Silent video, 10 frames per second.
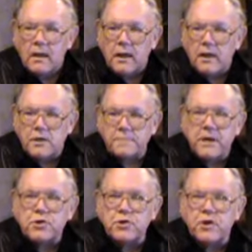
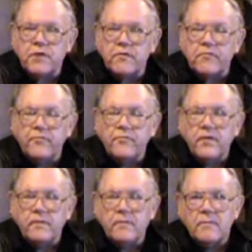especially if,
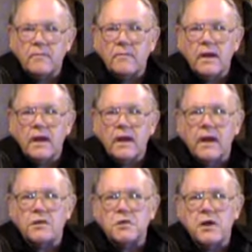
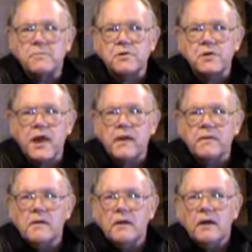as some say,
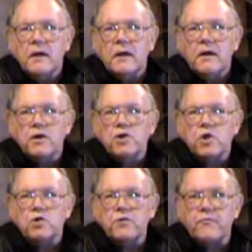
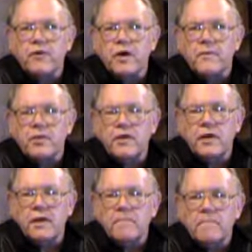Joseph of
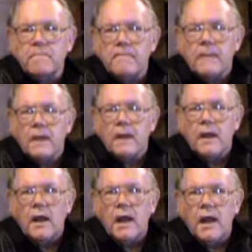Arimathea
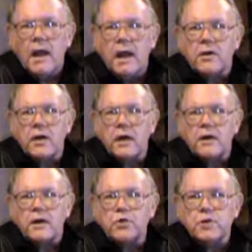had
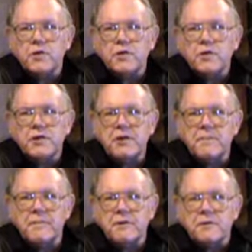an interest in the
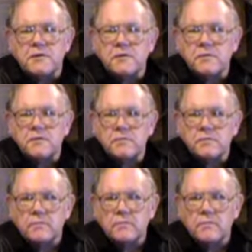tin business.
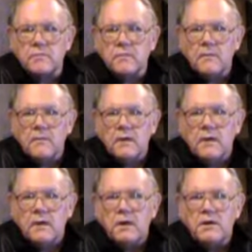
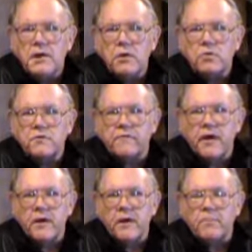Tin was
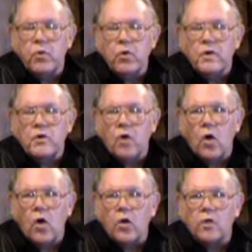very important
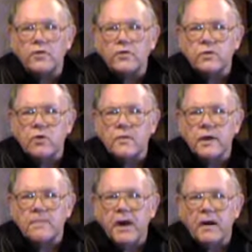all over the Roman
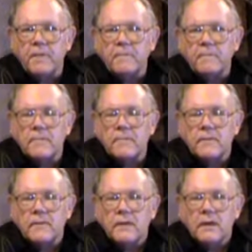Empire,
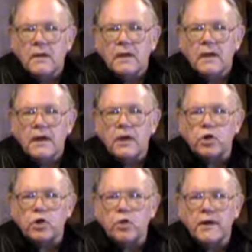
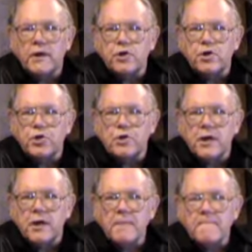including in
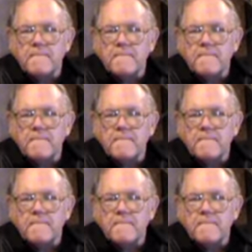Judea,